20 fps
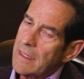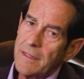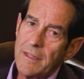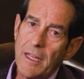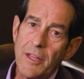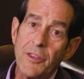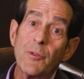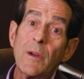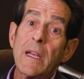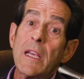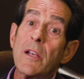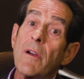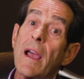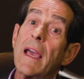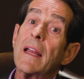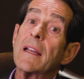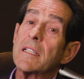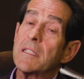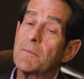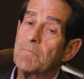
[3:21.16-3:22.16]
The three
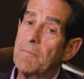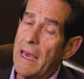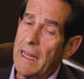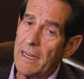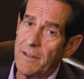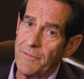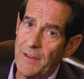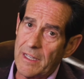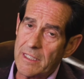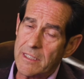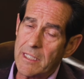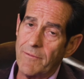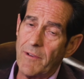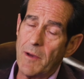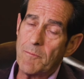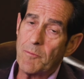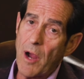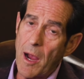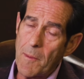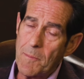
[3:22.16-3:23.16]
greatest benefits of
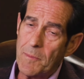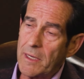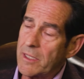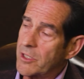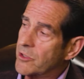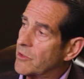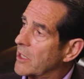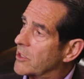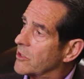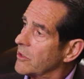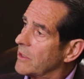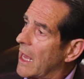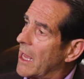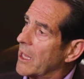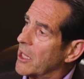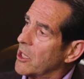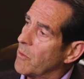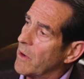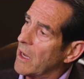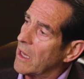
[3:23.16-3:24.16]
a properly structured
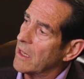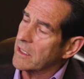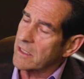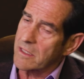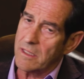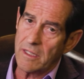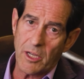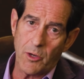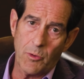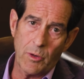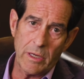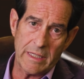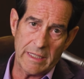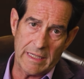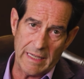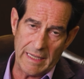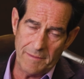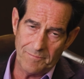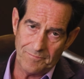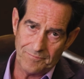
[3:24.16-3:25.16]
I U L is
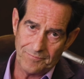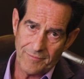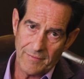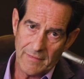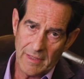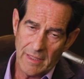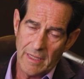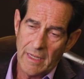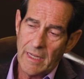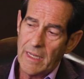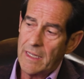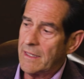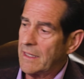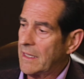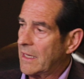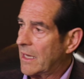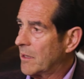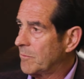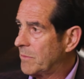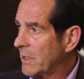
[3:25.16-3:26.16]
liquidity,
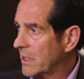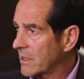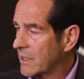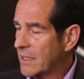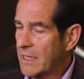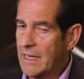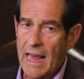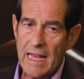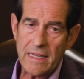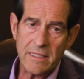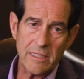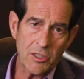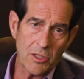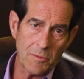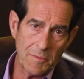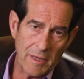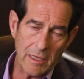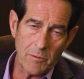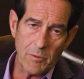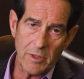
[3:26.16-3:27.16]
the ability to access
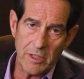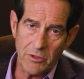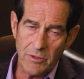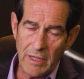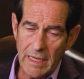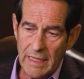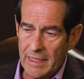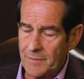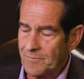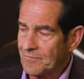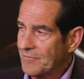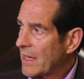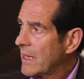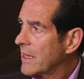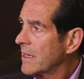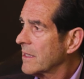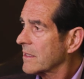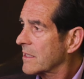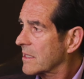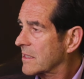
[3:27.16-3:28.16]
your money when you need it,
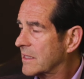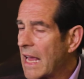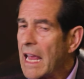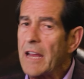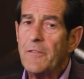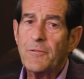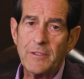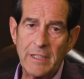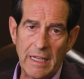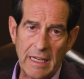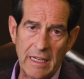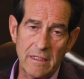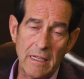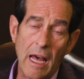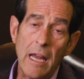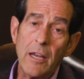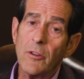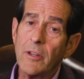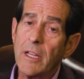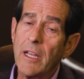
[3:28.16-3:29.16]
safety,
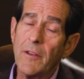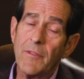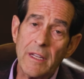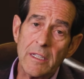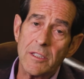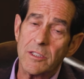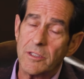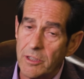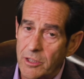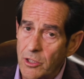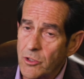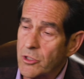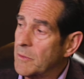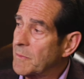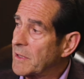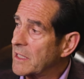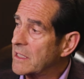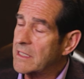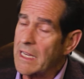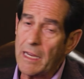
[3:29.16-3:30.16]
not only of the
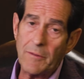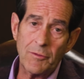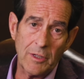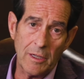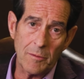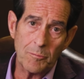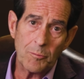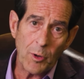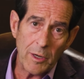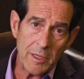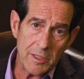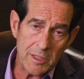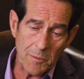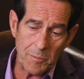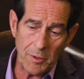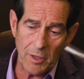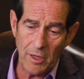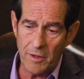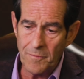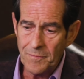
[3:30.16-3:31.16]
institution, but safety of
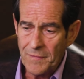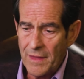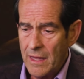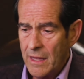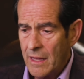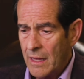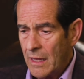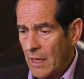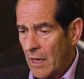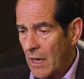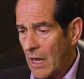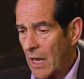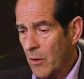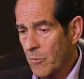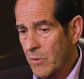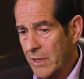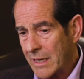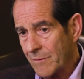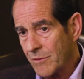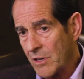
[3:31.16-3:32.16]
principle.
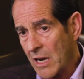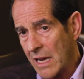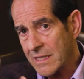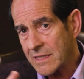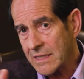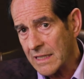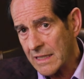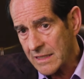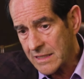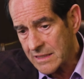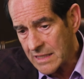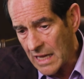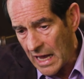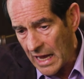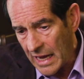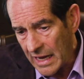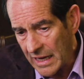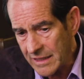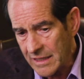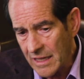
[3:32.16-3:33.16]
Uh, whatever I set
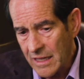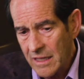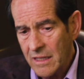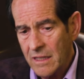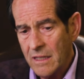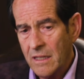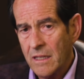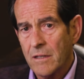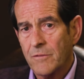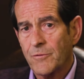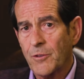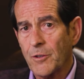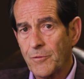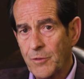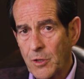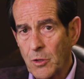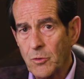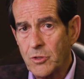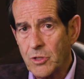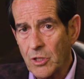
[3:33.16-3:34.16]
aside for
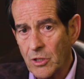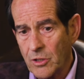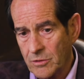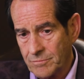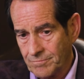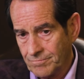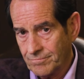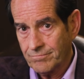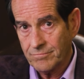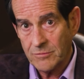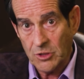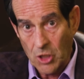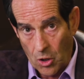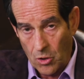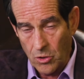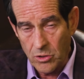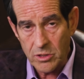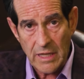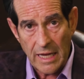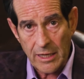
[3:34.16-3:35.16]
future
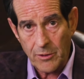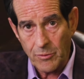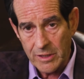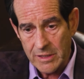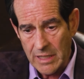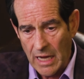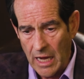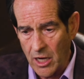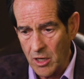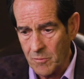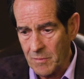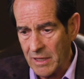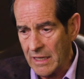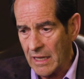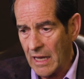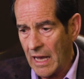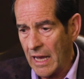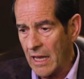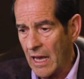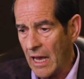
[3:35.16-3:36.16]
goals like
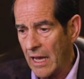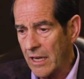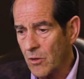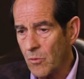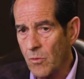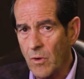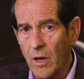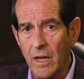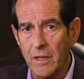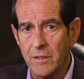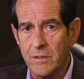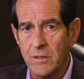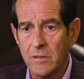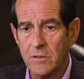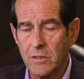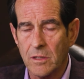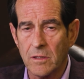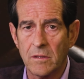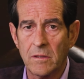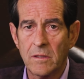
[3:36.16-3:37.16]
retirement, I, I don't
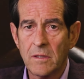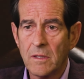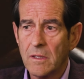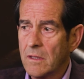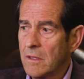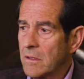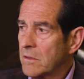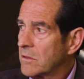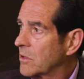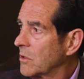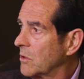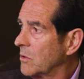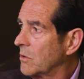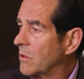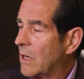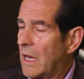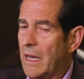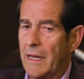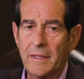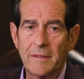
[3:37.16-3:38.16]
want to,
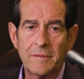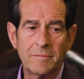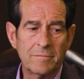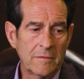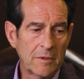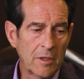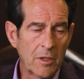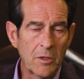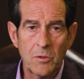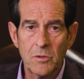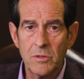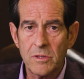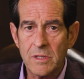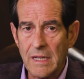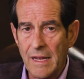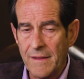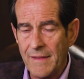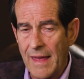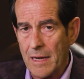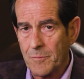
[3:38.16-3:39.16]
to um, lose
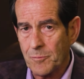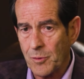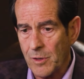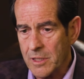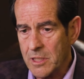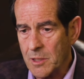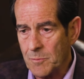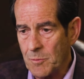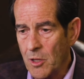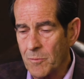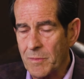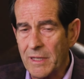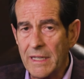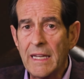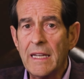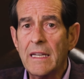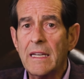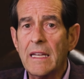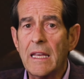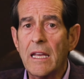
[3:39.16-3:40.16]
that principle, but
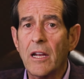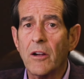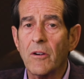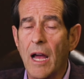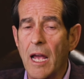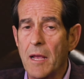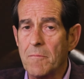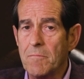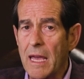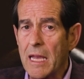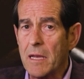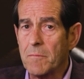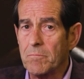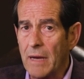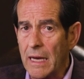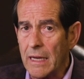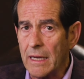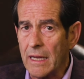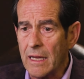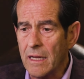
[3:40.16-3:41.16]
any year I make
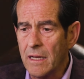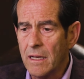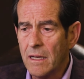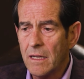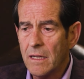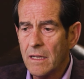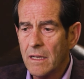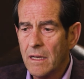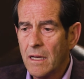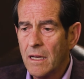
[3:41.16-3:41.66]
money,